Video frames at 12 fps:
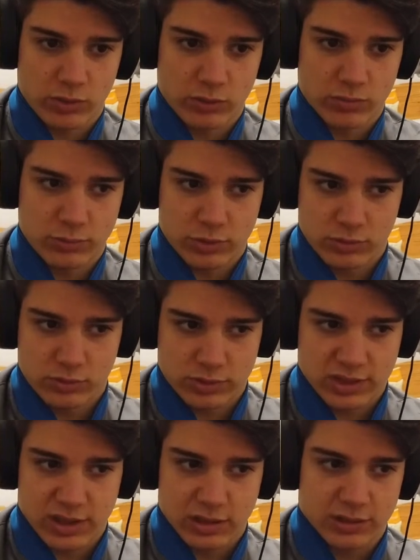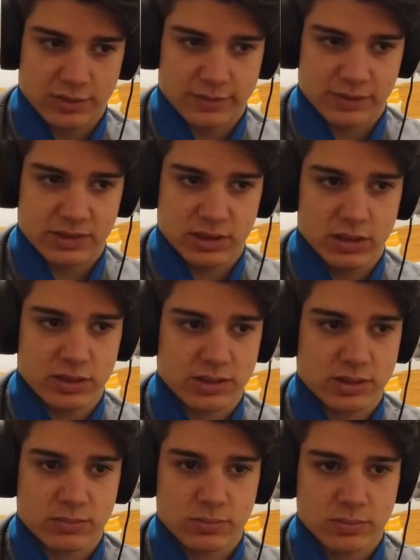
you do scientific studies.